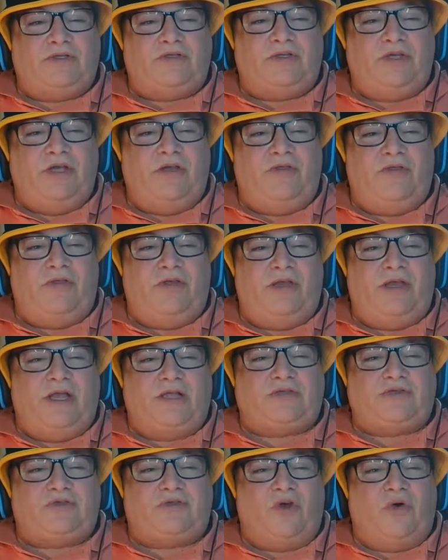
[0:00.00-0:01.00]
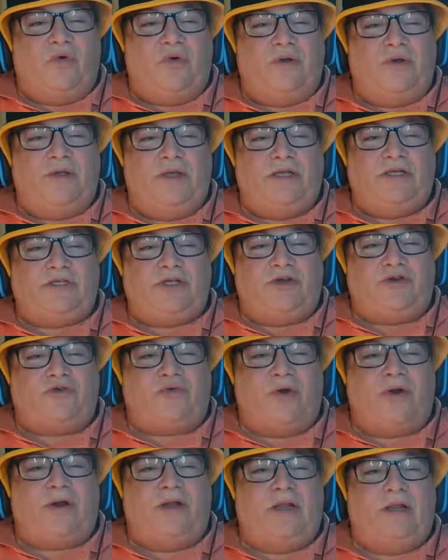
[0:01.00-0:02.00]
he gets his
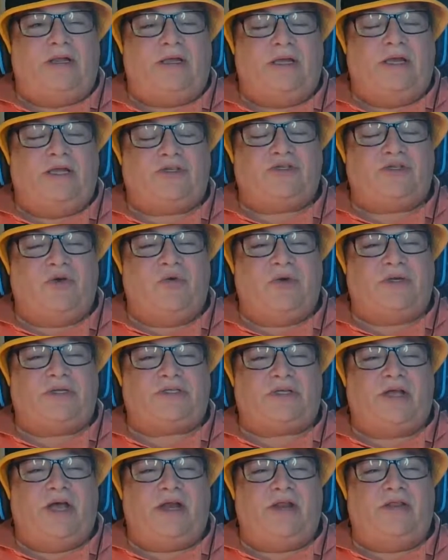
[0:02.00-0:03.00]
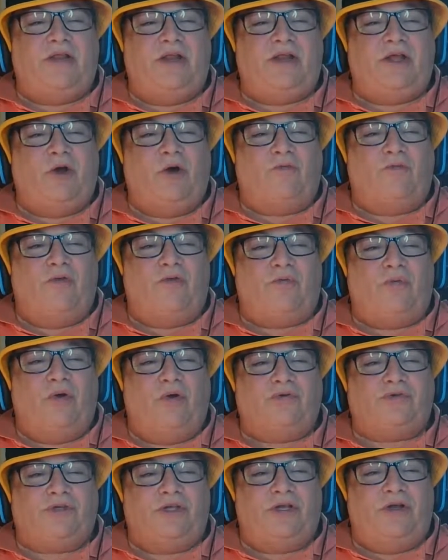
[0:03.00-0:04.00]
adrenaline gets so excited that he
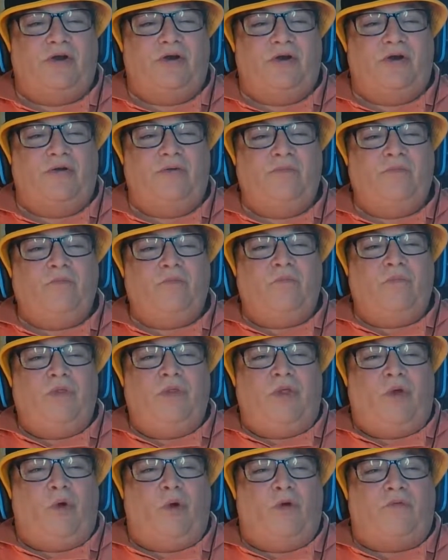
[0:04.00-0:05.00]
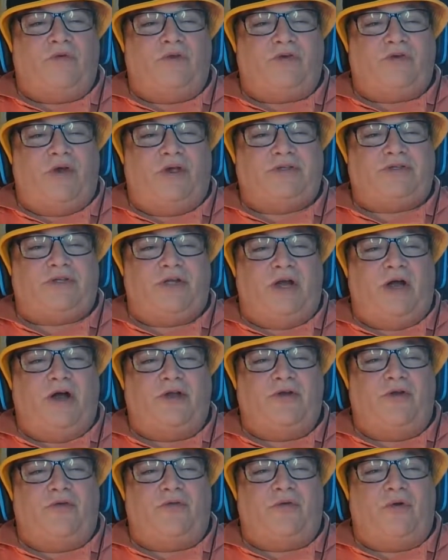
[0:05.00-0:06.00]
overthrows it, or if he tries to
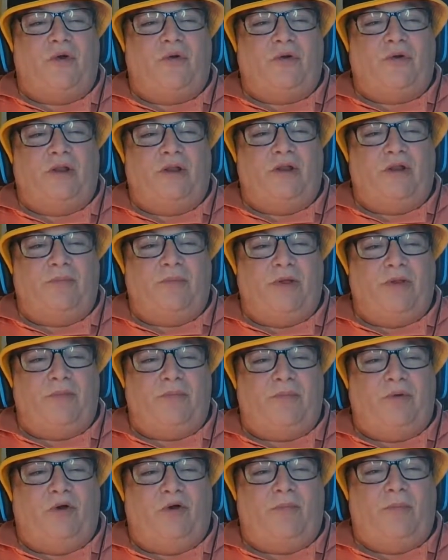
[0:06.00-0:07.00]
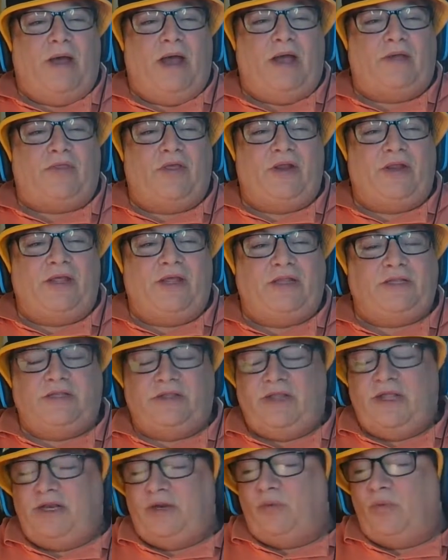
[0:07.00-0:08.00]
underthrow it a little bit and pull back, then
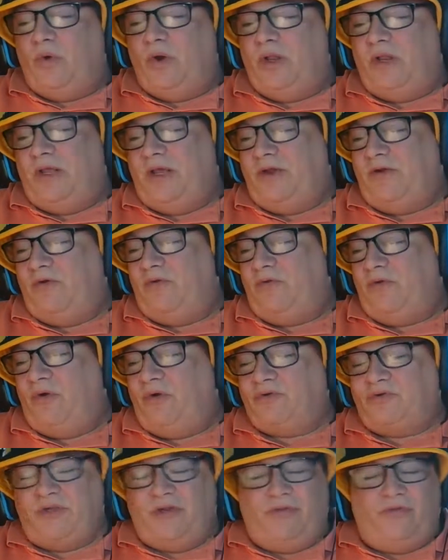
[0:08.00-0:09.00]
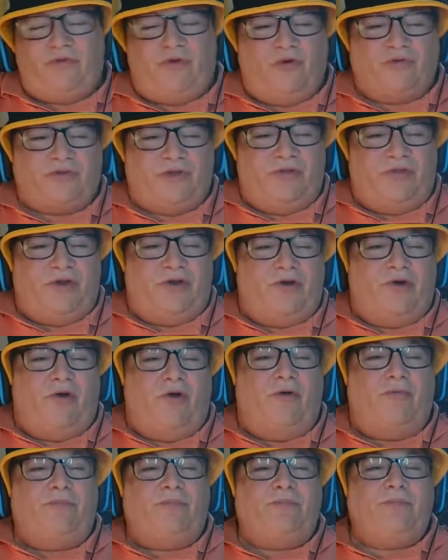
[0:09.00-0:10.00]
he really underthrows it and throws it in the dirt.